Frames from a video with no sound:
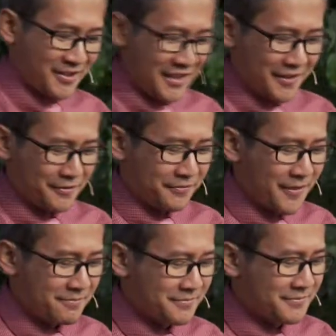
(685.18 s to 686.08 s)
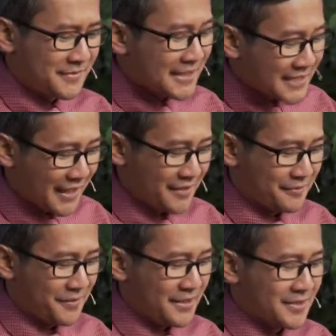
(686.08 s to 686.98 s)
here from Desire
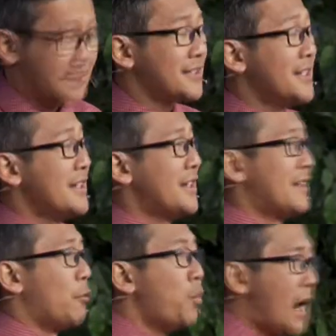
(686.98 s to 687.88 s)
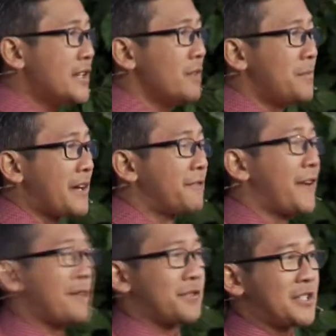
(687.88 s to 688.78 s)
of Ages one of my
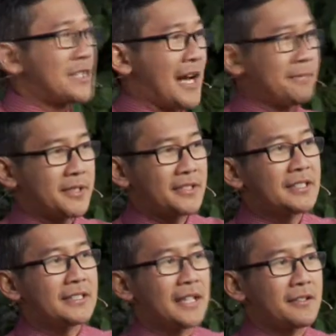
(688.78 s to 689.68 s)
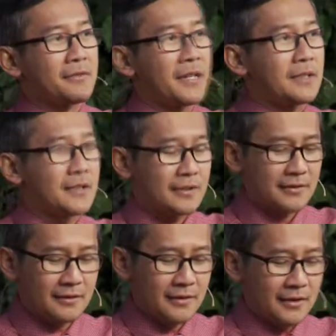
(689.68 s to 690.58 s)
favorite chapters in Desire of
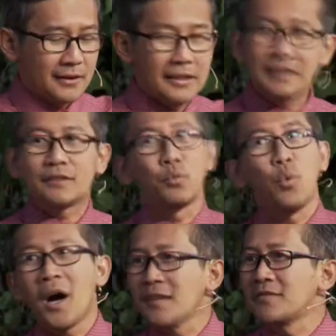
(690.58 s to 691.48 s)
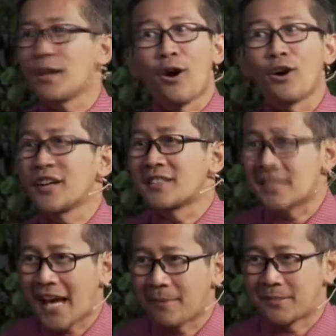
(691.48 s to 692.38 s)
Ages. This is one of the longest
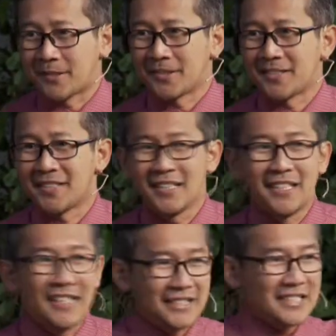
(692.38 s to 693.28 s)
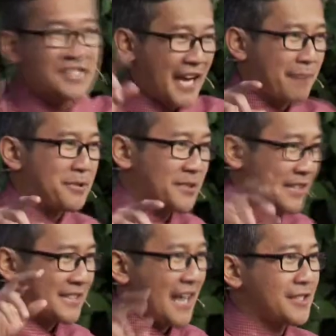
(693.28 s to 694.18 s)
chapters. It's a chapter
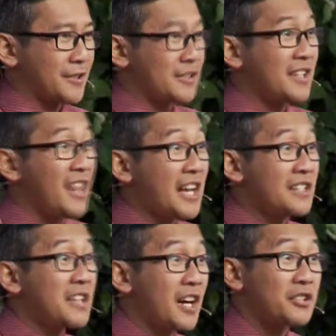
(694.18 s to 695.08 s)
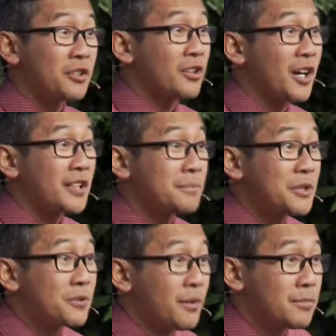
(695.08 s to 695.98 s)
entitled, Let Not Your Heart Be
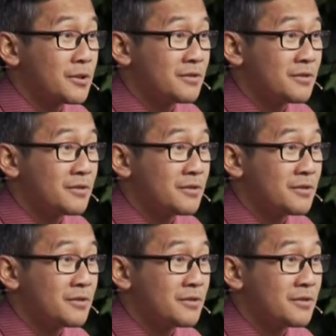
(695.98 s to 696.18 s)
Troubled.